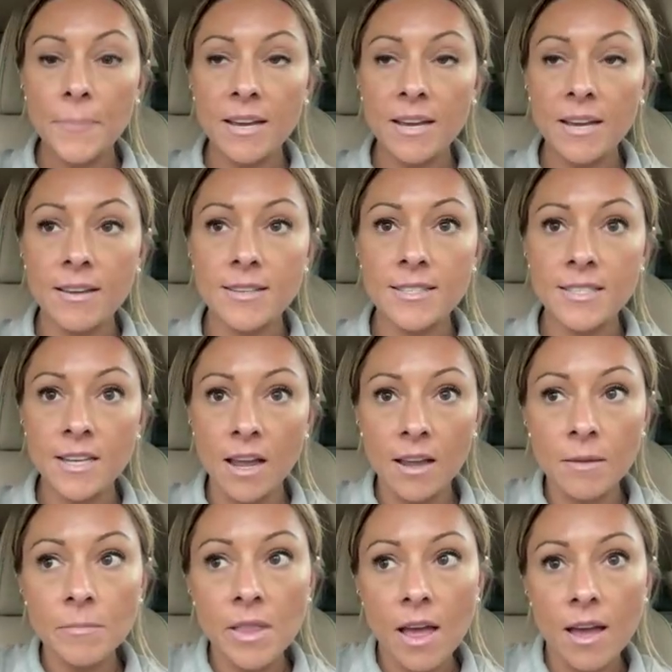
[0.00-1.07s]
Because
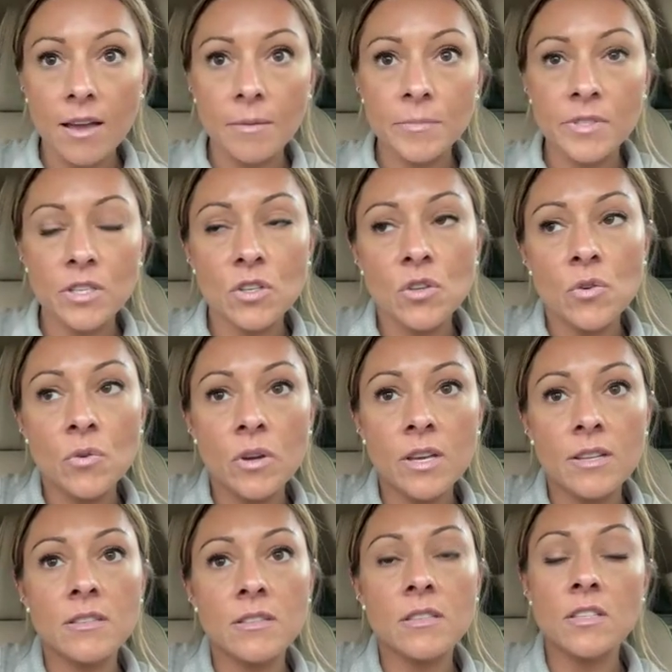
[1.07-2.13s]
time lapse, you
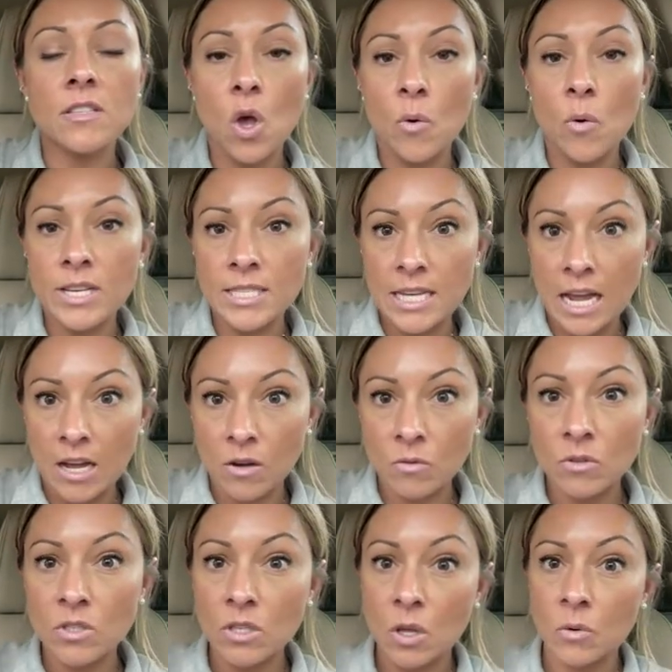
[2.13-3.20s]
can slow down
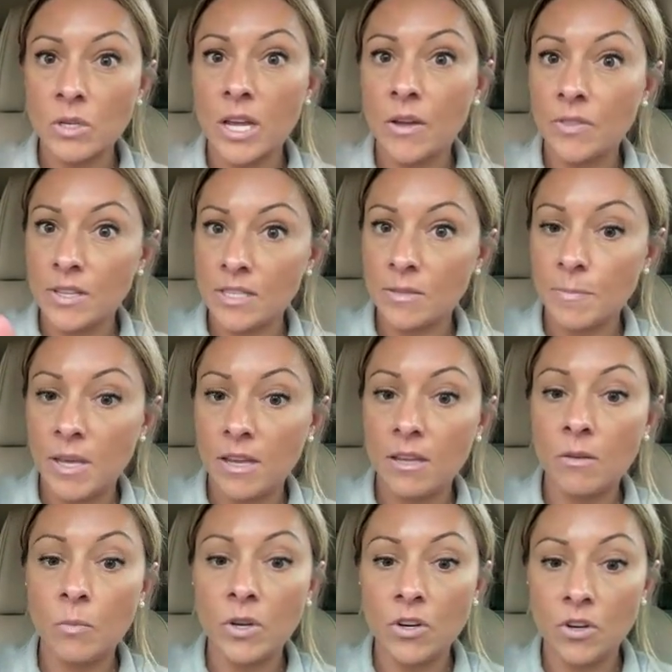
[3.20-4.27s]
the speed
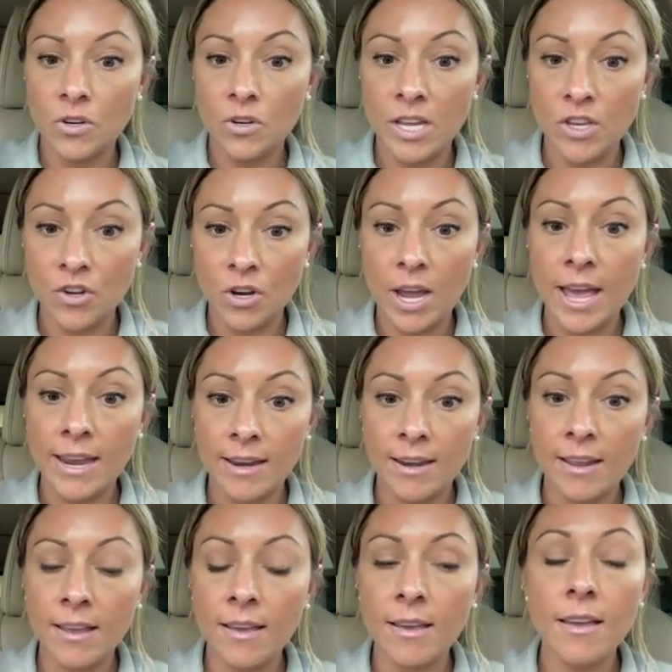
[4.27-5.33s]
when you're in your
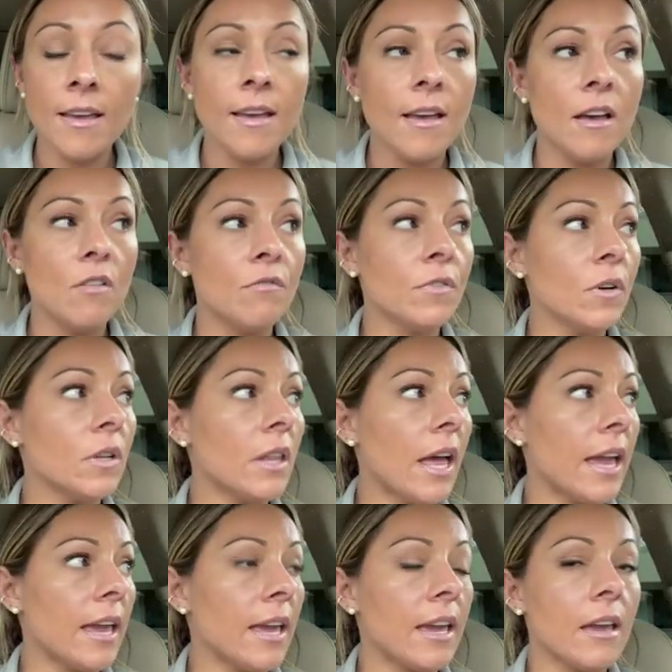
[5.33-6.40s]
editing for
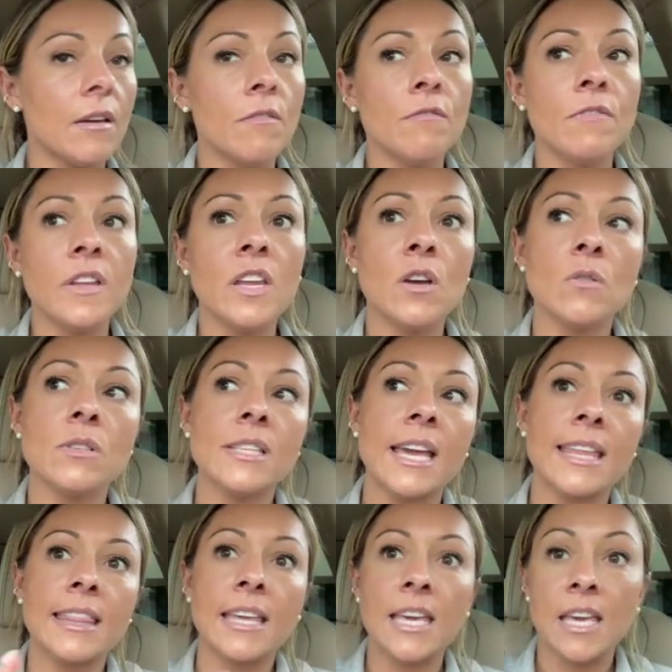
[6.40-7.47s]
like videos like
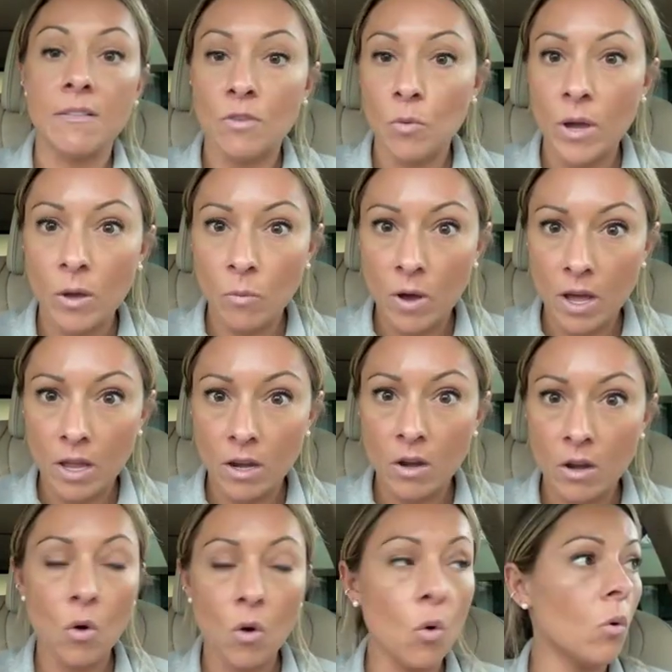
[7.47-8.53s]
the giveaway one
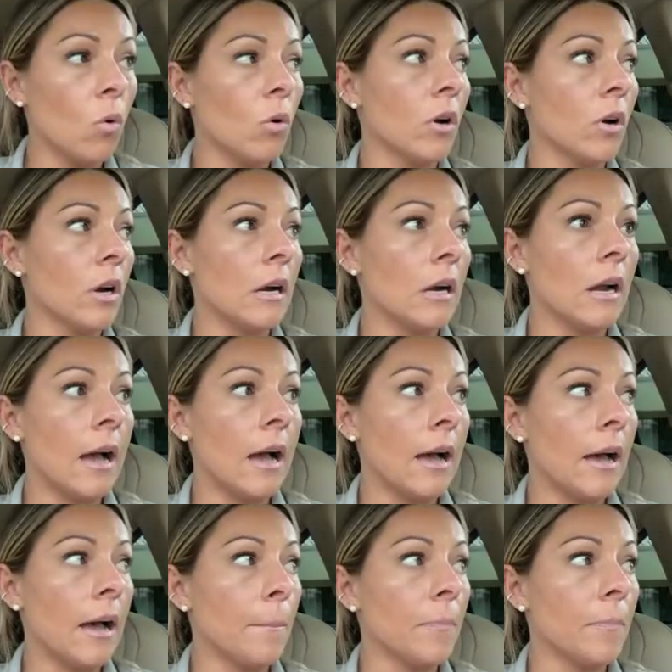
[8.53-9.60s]
or
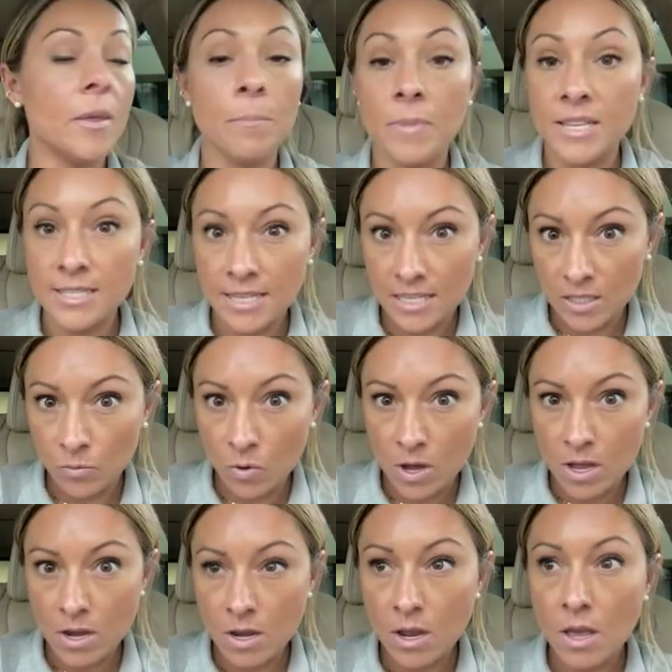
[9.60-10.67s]
the business
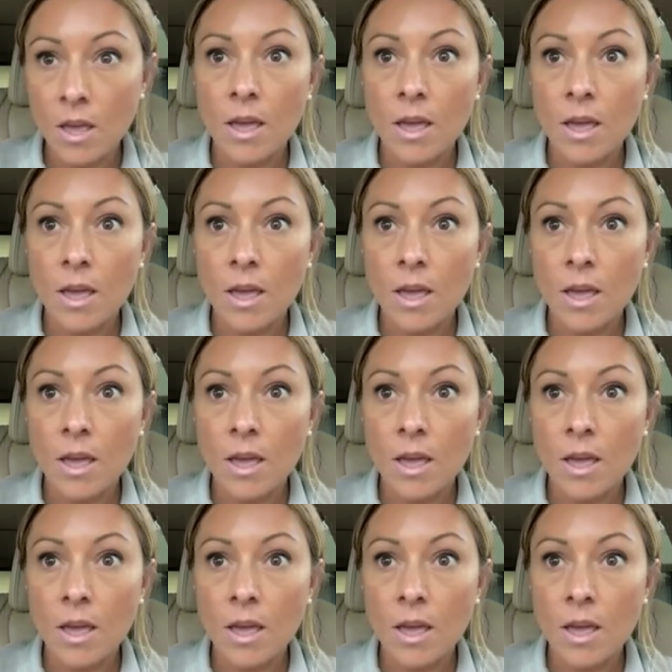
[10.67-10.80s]
one.